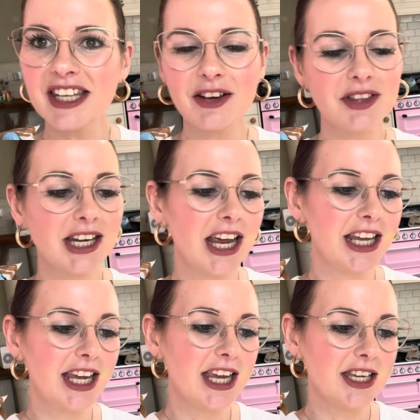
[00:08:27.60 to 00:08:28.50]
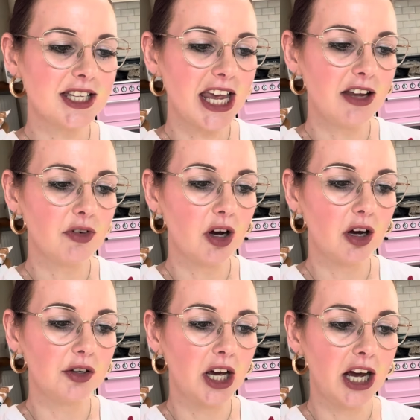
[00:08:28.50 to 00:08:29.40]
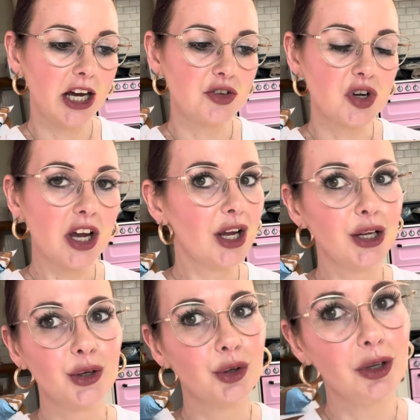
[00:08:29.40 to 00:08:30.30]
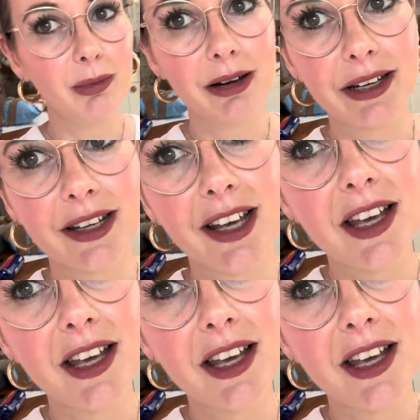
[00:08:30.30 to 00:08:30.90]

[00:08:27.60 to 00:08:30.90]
of the day is Avon Hydra in Colour Berry.